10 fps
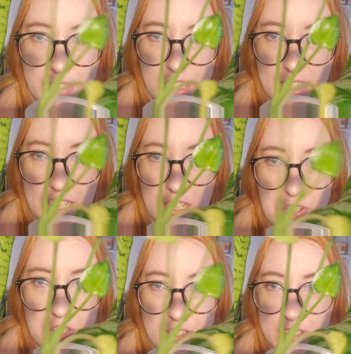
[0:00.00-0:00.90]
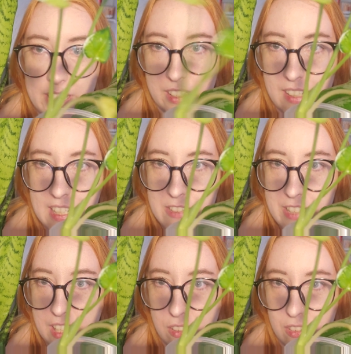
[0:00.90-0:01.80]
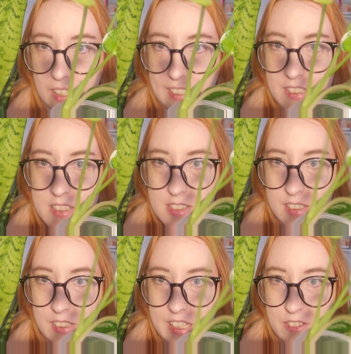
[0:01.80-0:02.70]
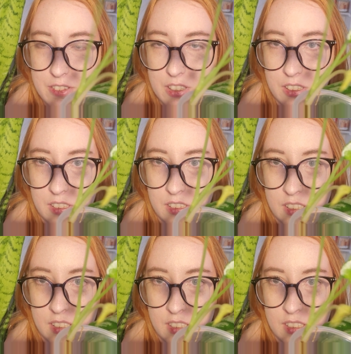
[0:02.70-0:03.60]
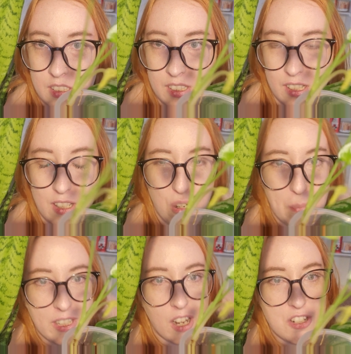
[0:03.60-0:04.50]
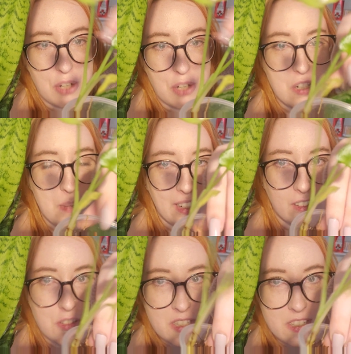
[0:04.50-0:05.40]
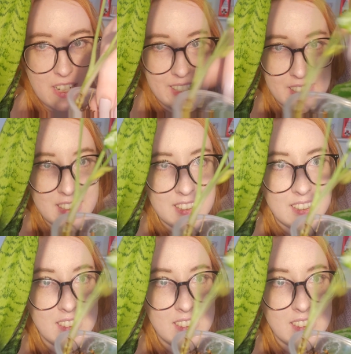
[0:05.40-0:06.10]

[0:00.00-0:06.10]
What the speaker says: variegation that kind of outlines the leaf. Oh my gosh, I wish my hands were steadier.